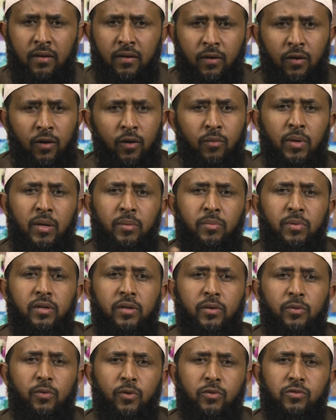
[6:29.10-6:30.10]
Or maybe
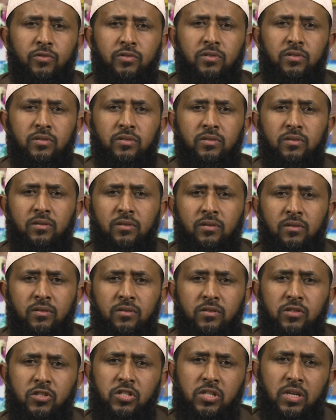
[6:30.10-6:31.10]
he was
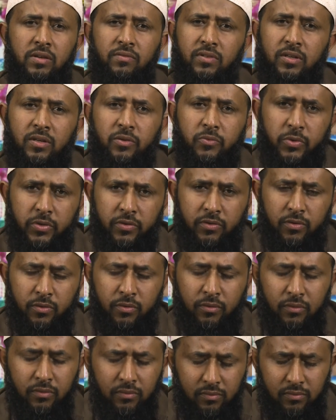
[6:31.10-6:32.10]
saving with
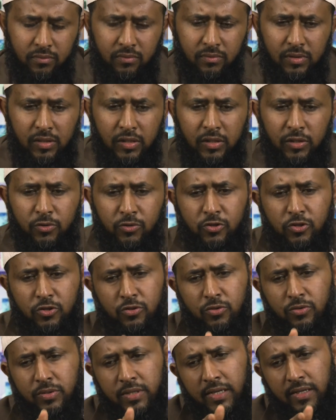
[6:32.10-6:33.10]
you. He used
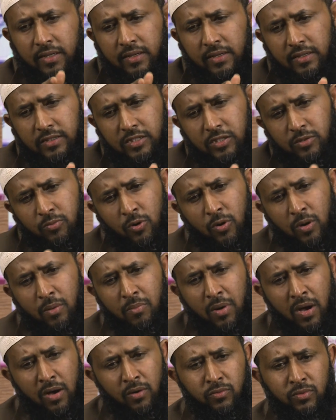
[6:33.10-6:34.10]
to take a small
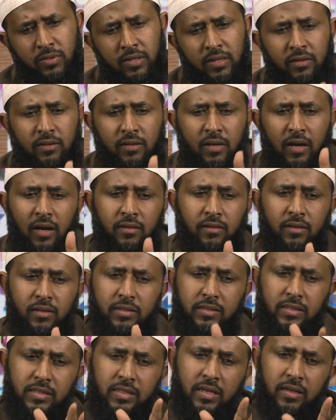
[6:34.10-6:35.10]
amount and the other he
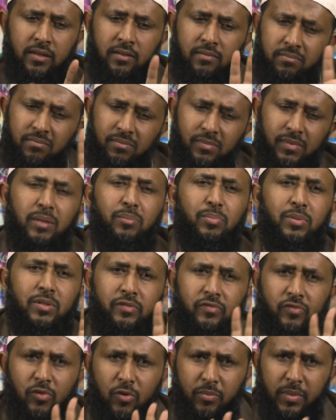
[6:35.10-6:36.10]
said, keep it
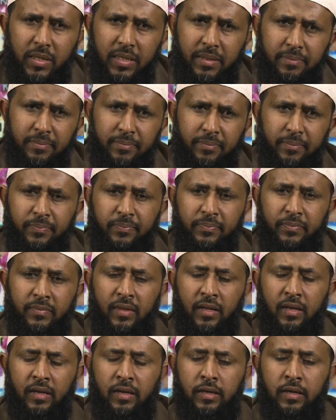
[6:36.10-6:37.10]
for me.
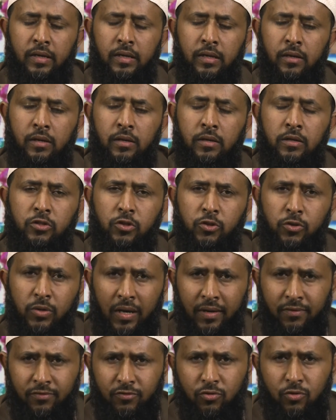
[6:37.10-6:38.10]
So you
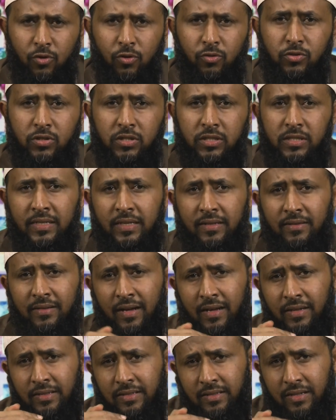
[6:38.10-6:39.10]
have to consider
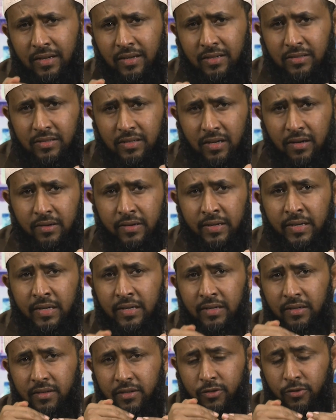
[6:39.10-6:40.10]
that as
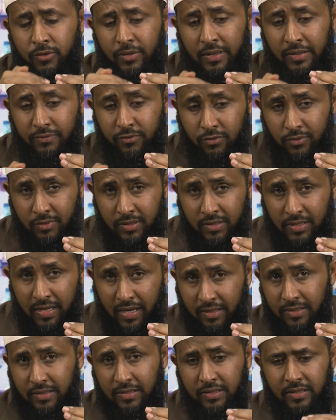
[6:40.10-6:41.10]
arrear, you have to
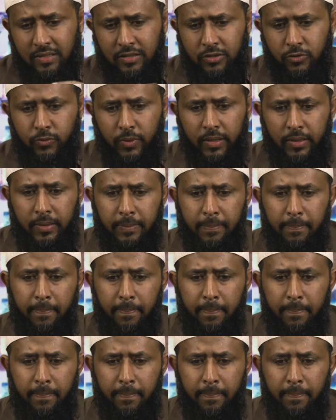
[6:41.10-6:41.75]
deduct it as well.